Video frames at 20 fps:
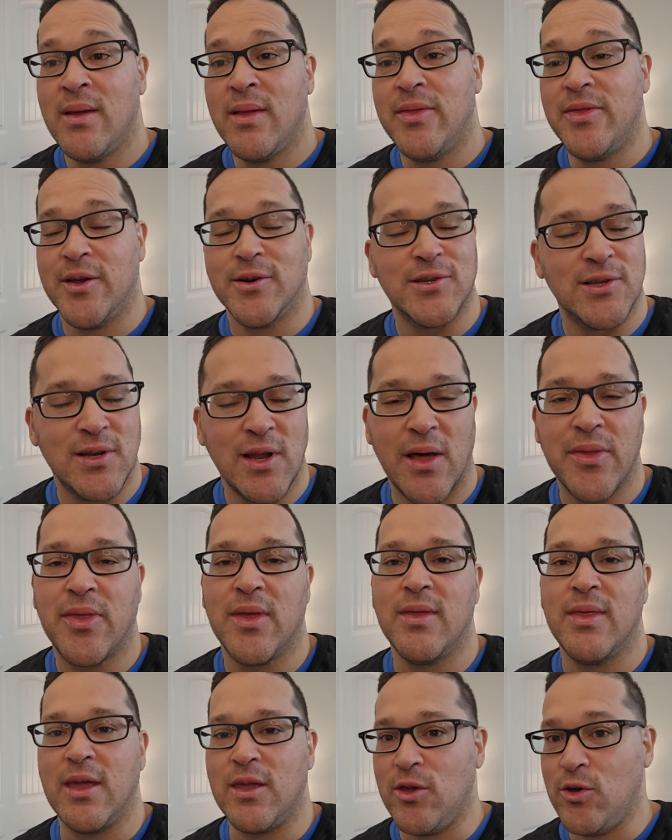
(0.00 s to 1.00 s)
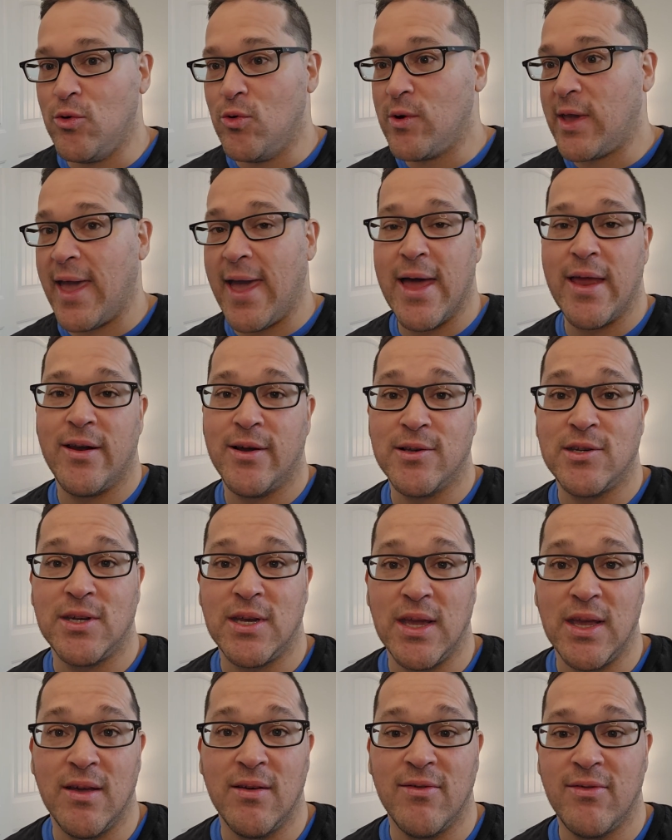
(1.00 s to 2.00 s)
there's nothing that you can't
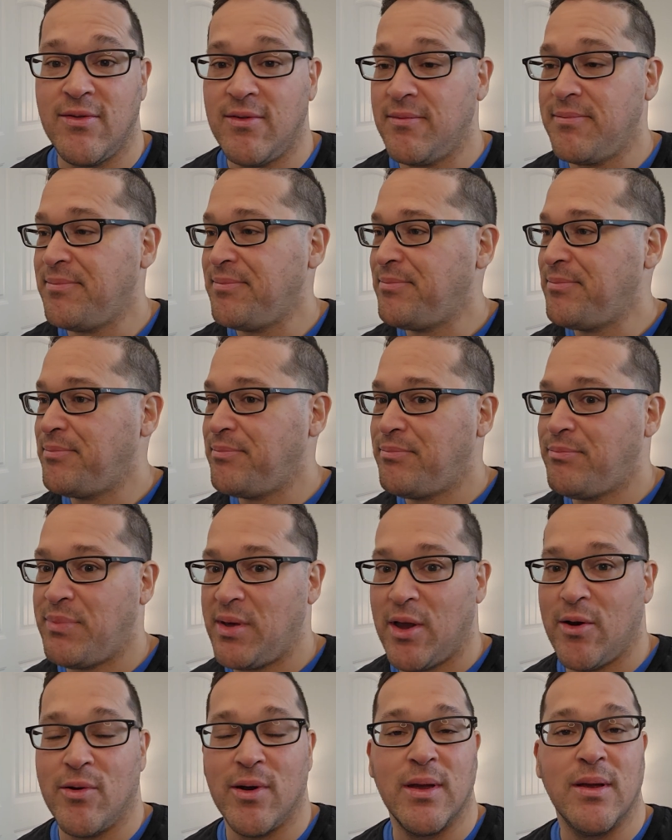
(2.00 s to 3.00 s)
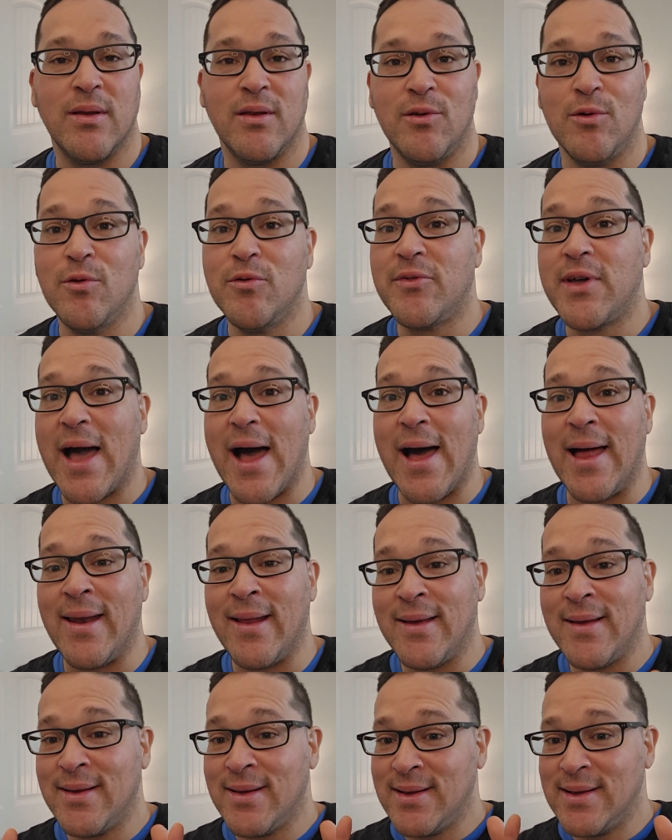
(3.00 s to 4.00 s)
achieve. Period. You've got
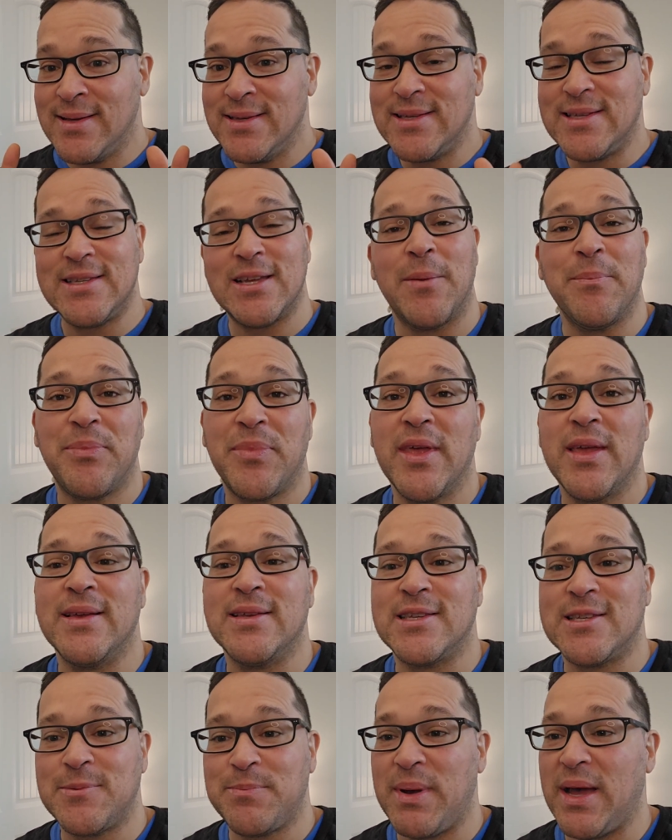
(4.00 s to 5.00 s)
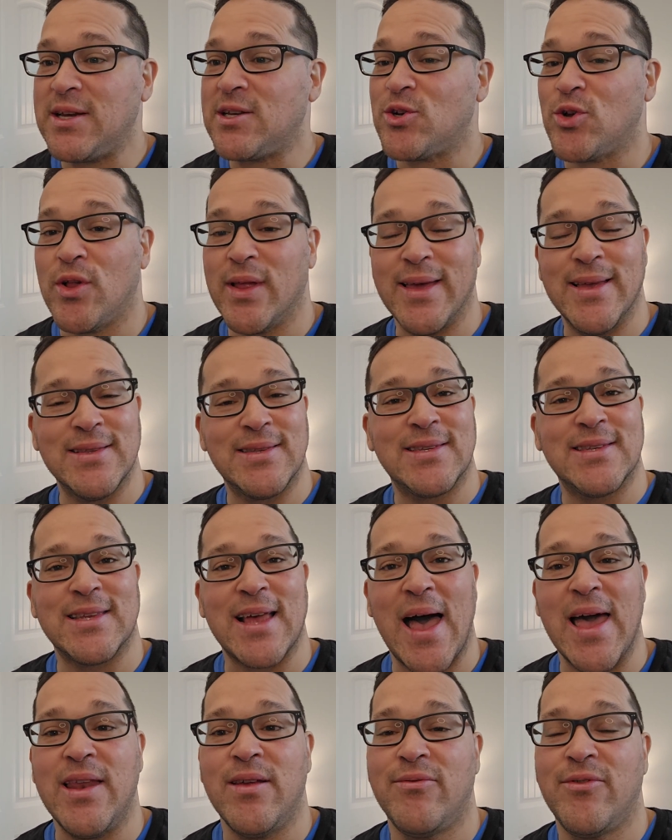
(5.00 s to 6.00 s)
something special
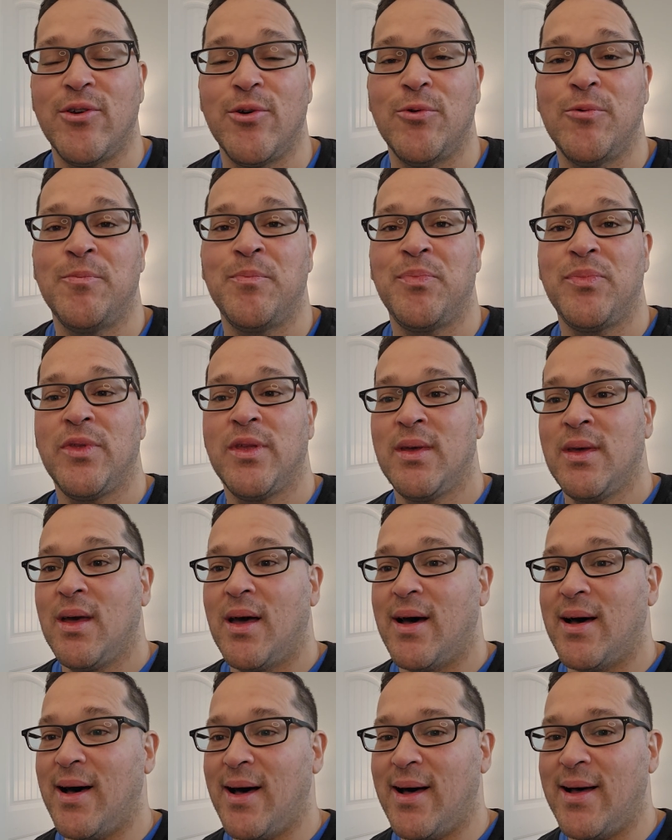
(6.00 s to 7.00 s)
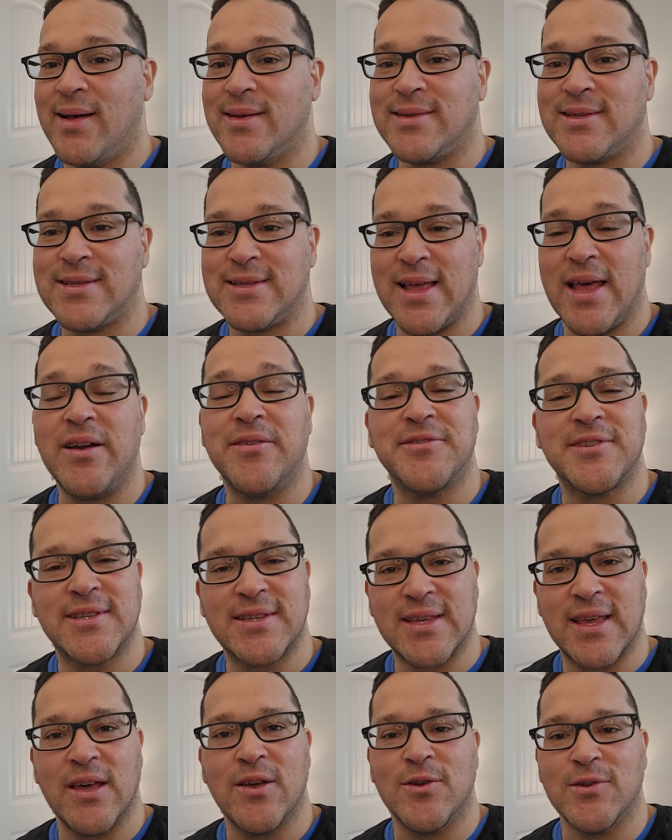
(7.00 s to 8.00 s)
inside of you, a set of
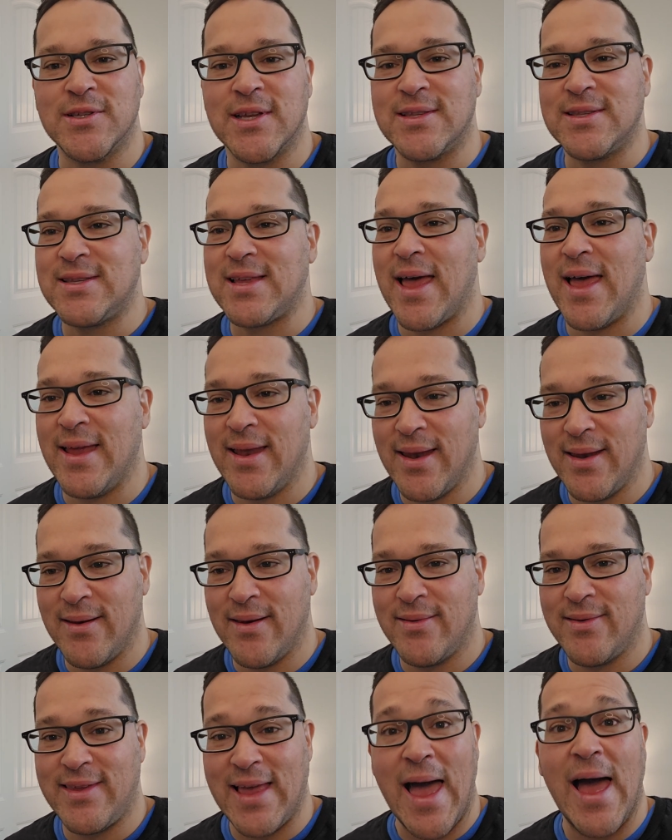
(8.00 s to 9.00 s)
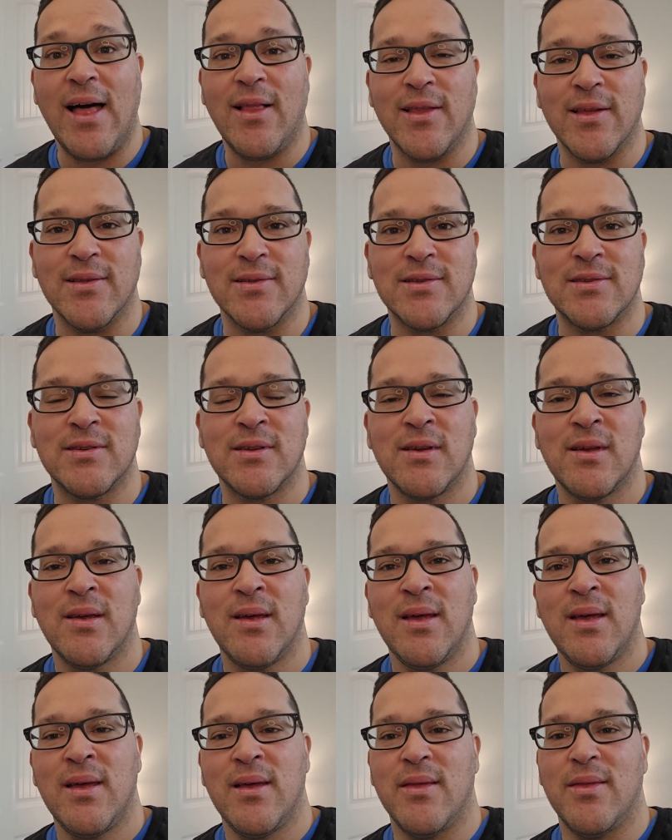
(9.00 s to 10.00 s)
skills and talents
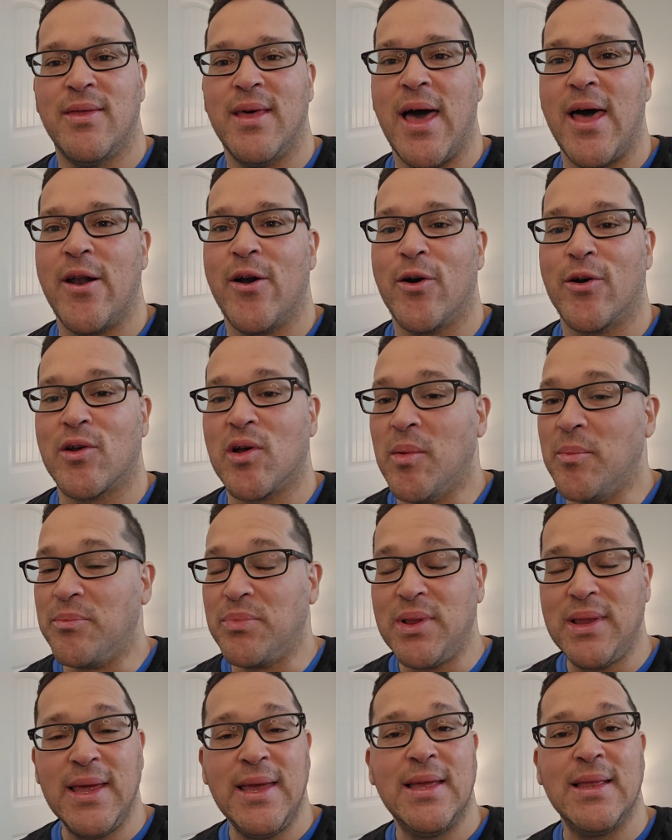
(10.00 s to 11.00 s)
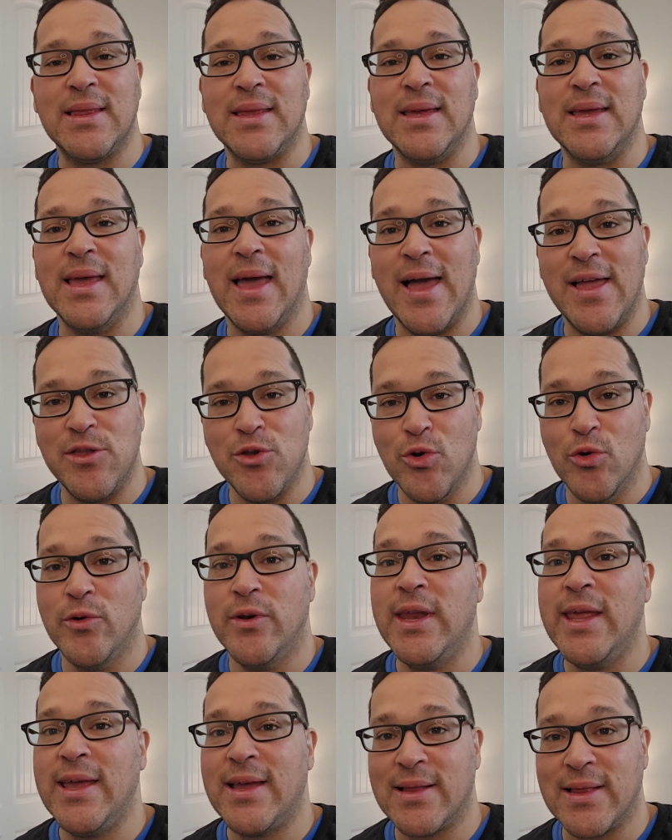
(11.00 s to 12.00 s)
that are completely and
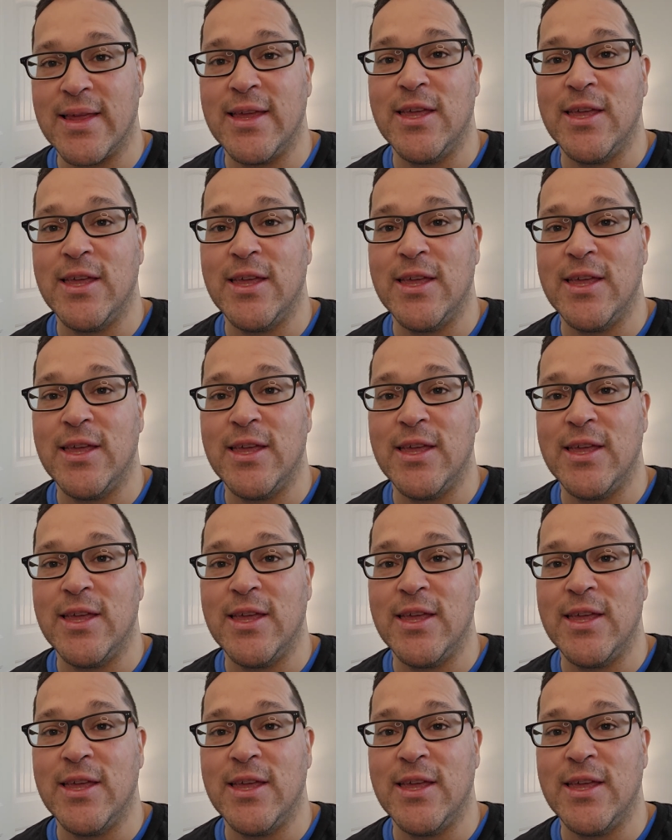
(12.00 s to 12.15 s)
uniquely